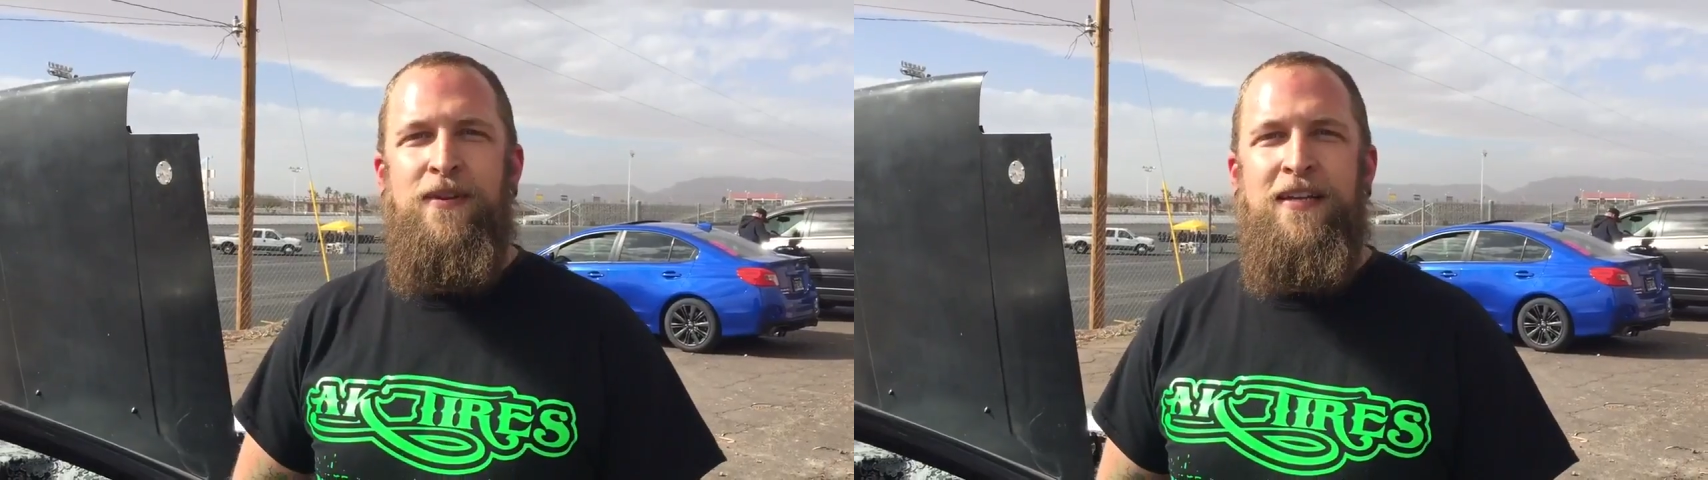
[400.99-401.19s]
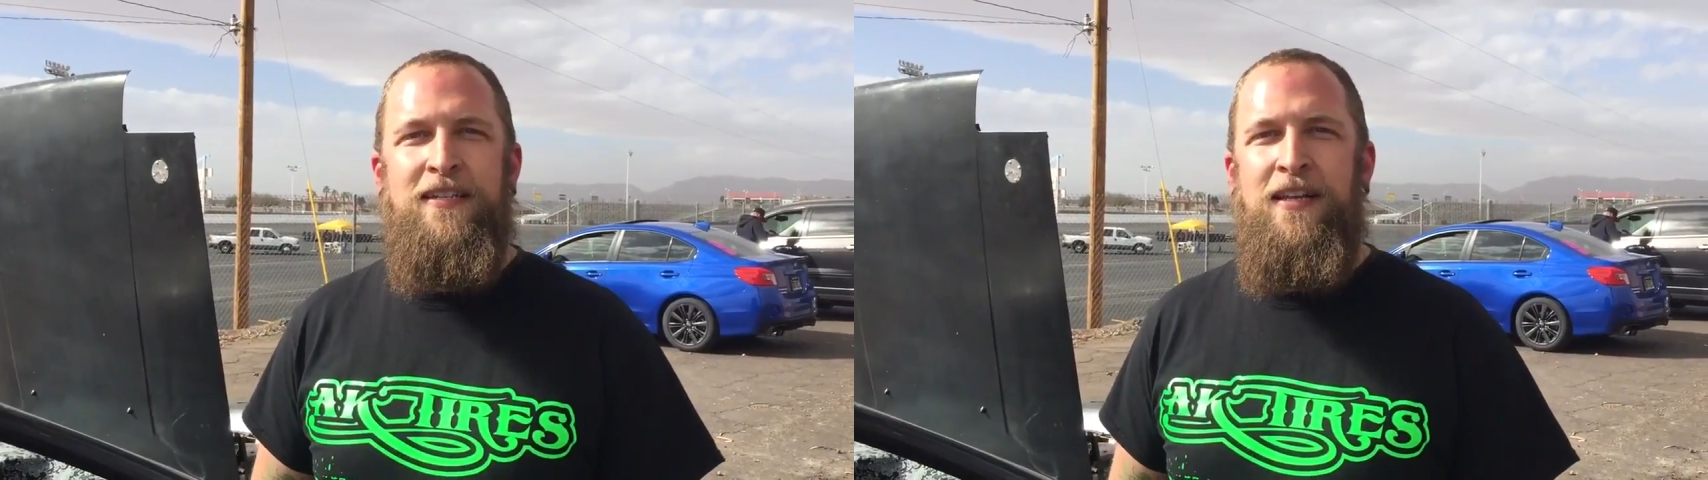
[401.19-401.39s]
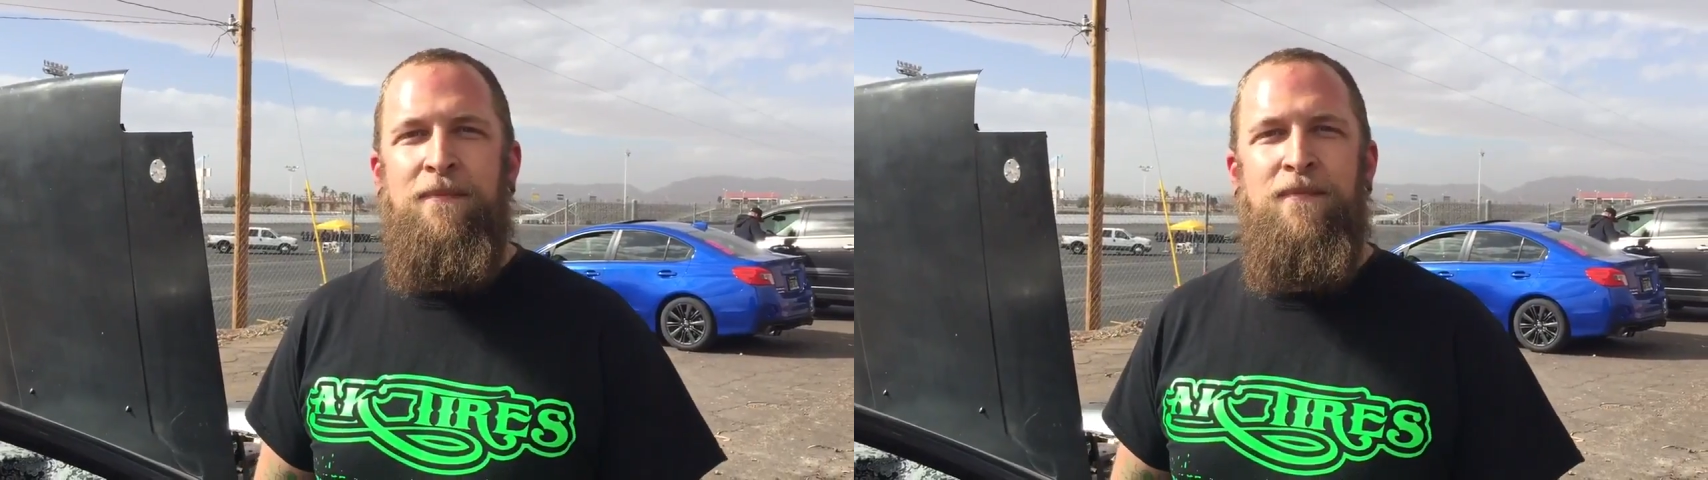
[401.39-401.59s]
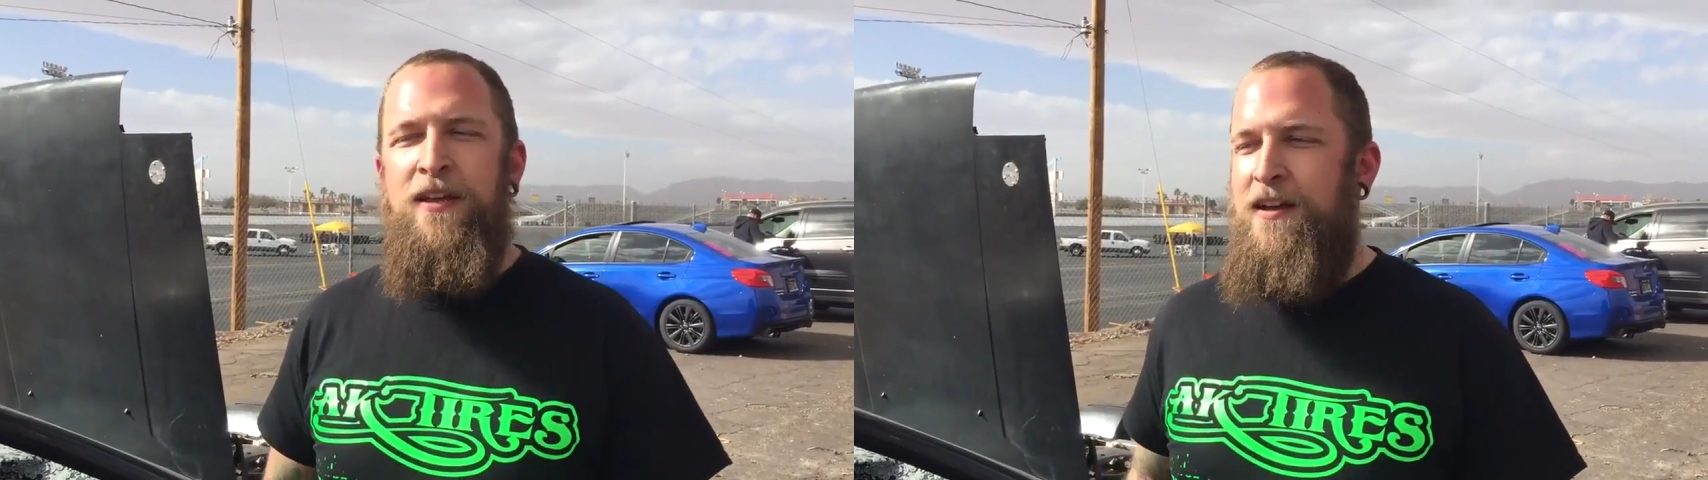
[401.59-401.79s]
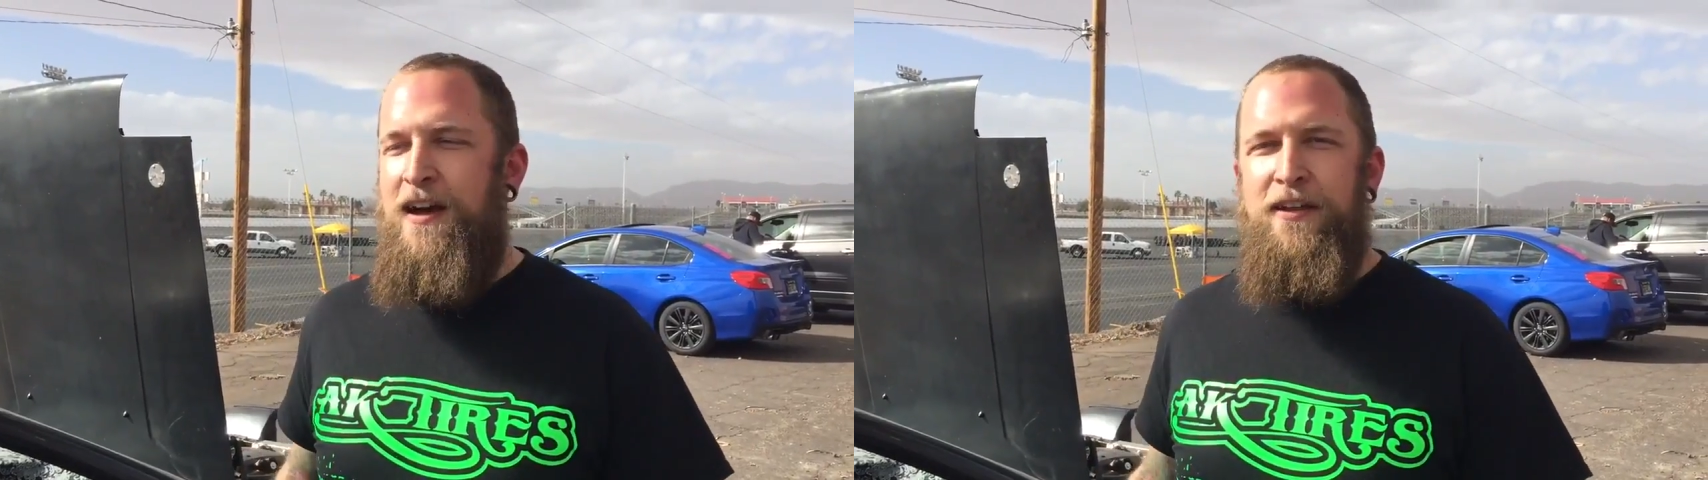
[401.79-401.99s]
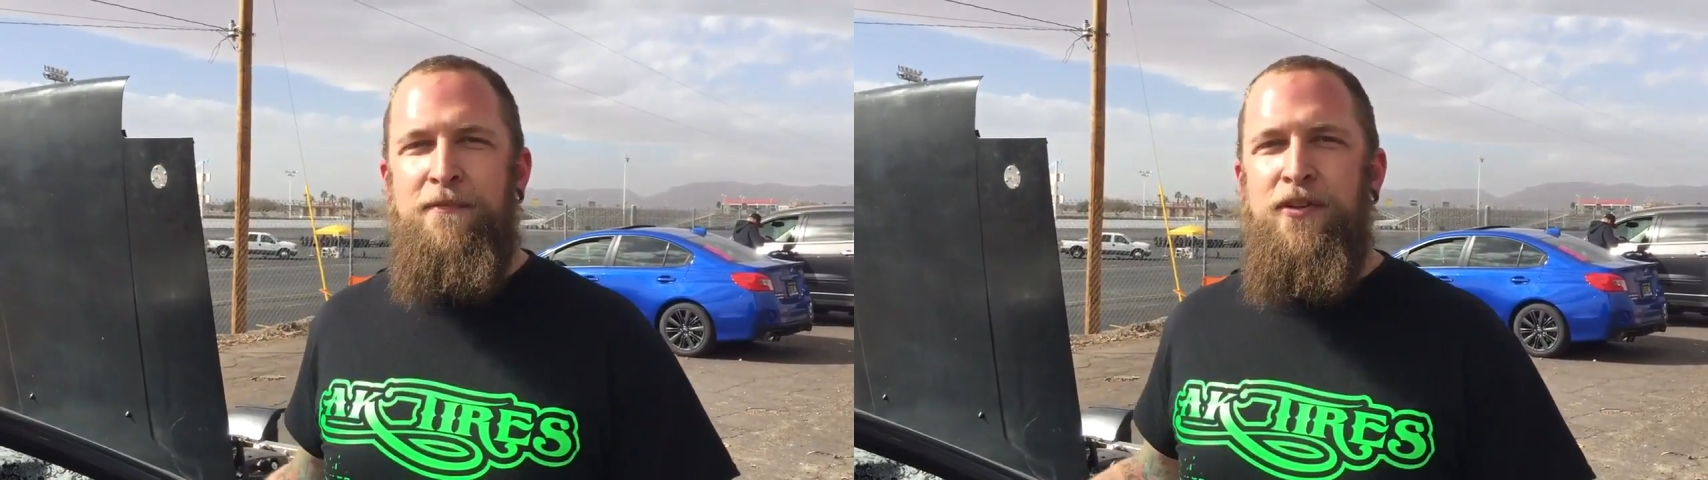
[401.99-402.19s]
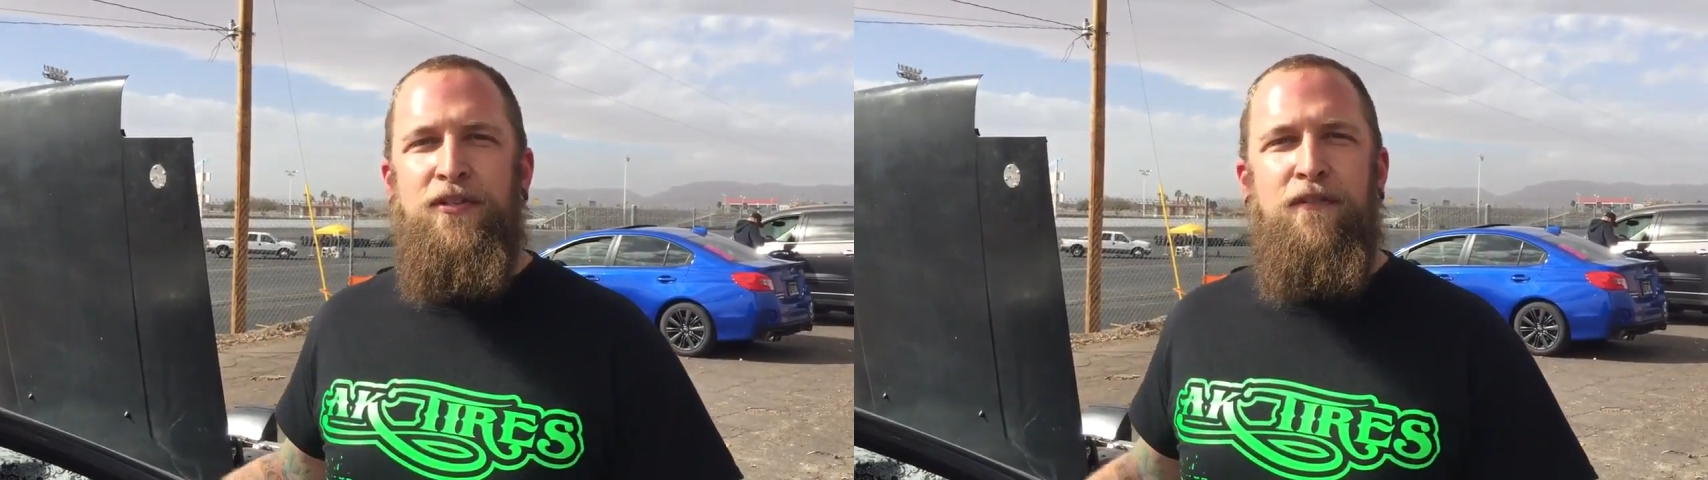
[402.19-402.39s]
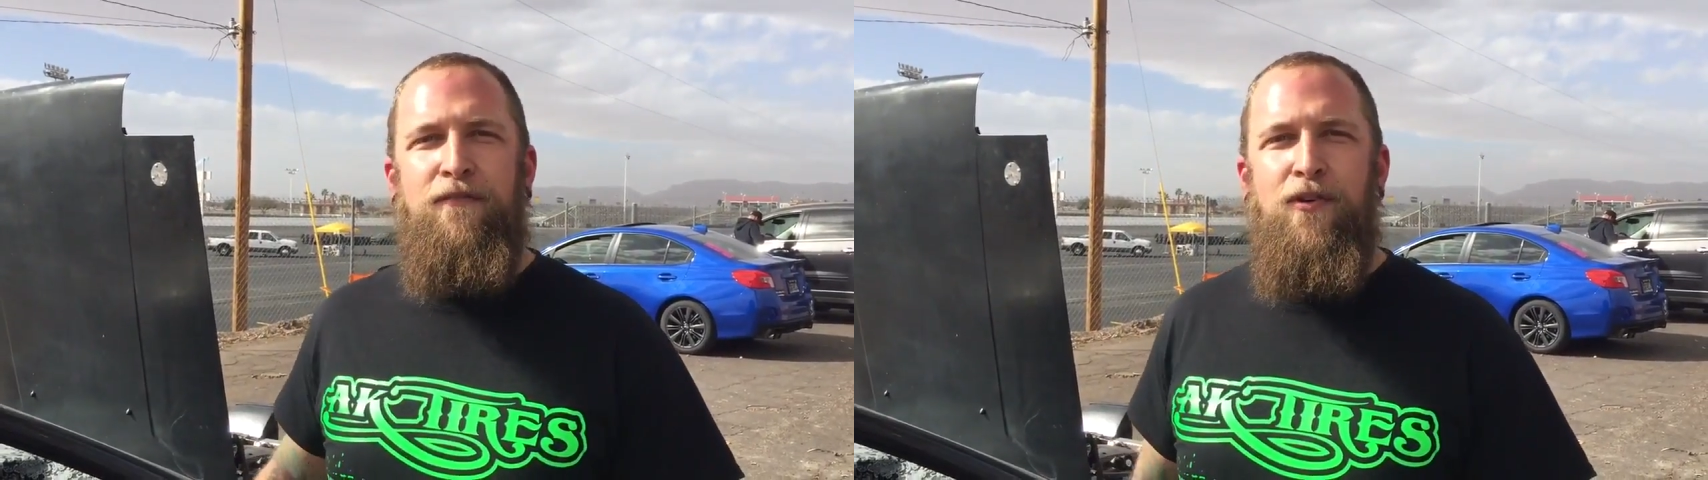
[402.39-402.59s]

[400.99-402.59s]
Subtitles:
because I'm used to